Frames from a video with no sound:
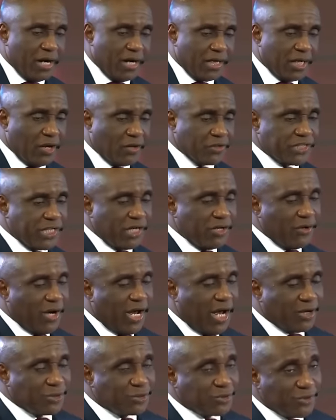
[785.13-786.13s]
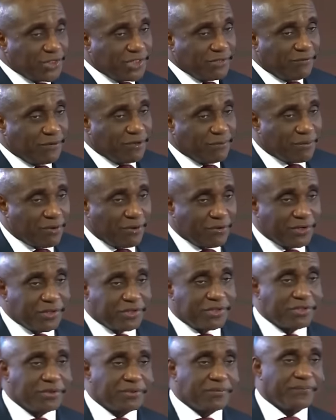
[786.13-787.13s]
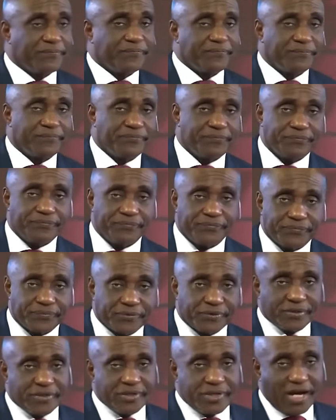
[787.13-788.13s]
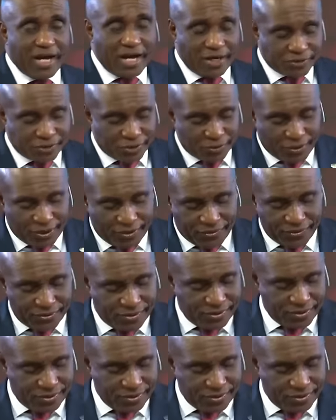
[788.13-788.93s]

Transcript: And I'll tell you how to develop courage. How to do what?